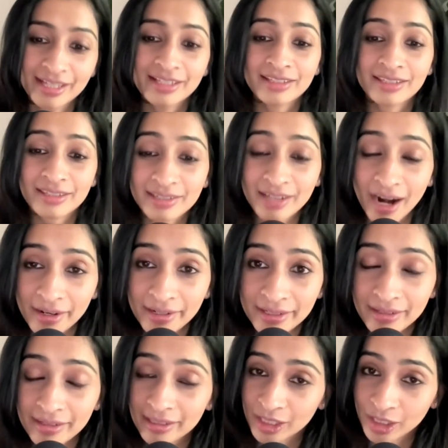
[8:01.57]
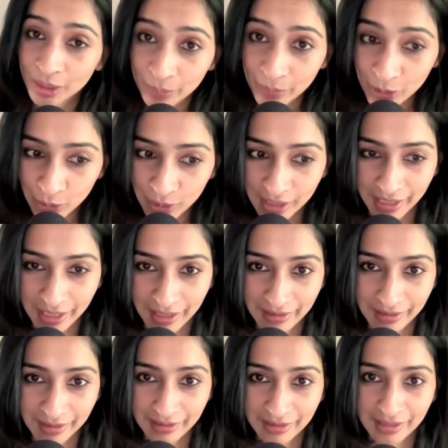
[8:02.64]
Start
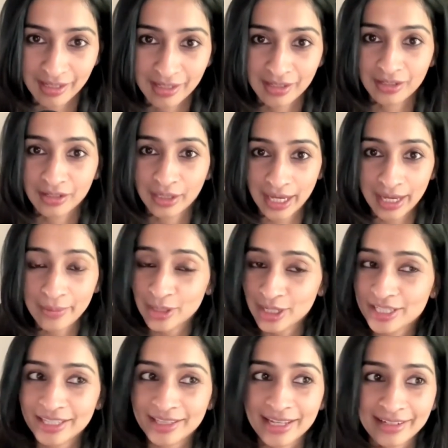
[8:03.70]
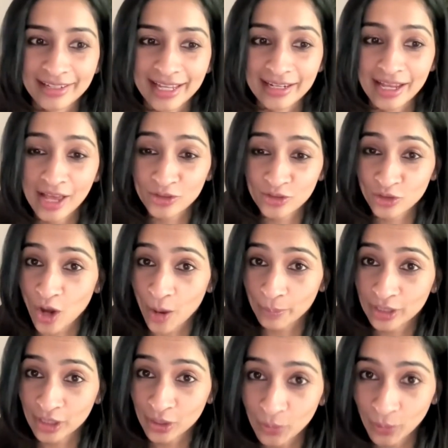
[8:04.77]
communicating. Okay, I'm going to say that again.
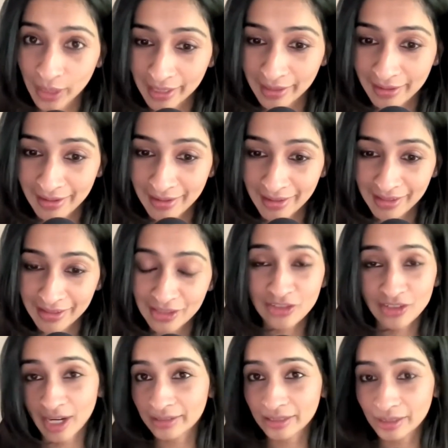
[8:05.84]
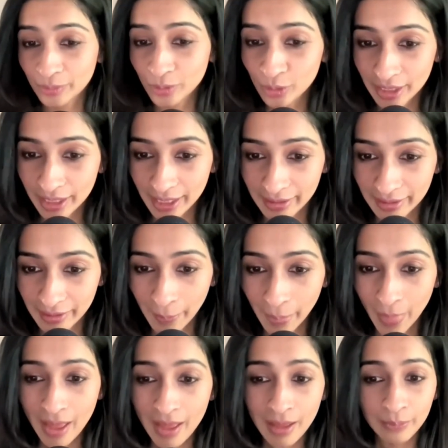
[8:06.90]
Stop queuing, start communicating.
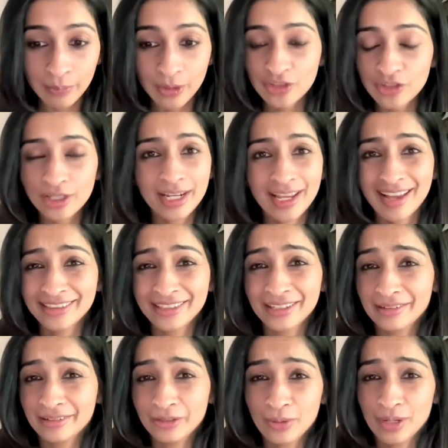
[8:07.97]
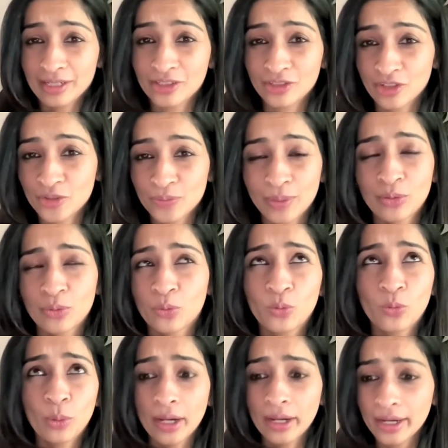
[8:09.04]
Personally, I think yoga teachers spend
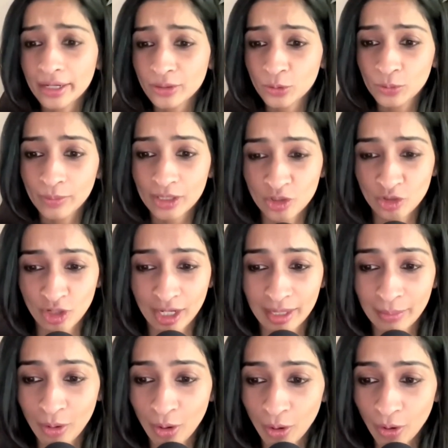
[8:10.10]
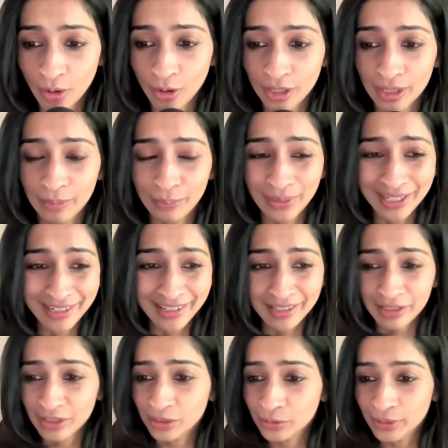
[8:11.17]
way too much time on building
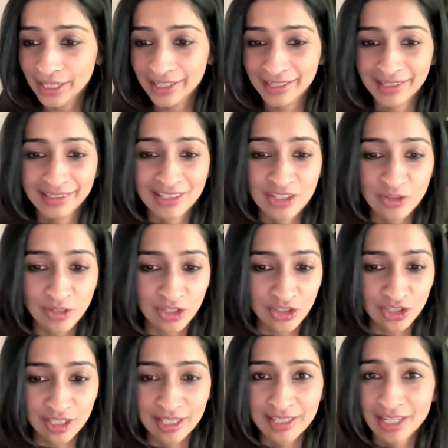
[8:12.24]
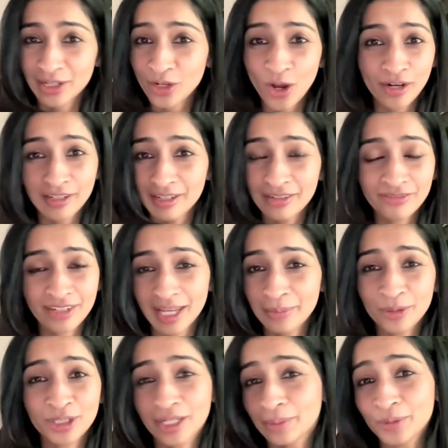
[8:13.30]
queuing and instructions and not enough time
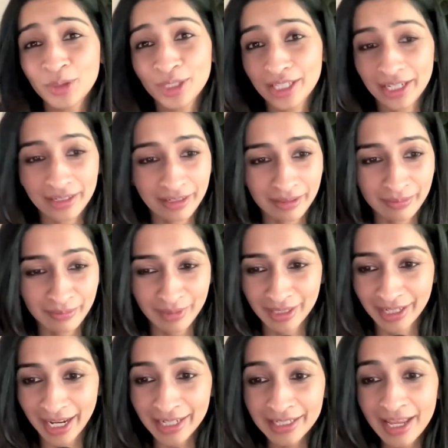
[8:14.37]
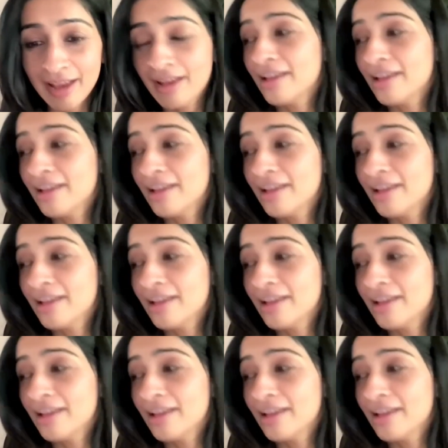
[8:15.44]
on communicating, right?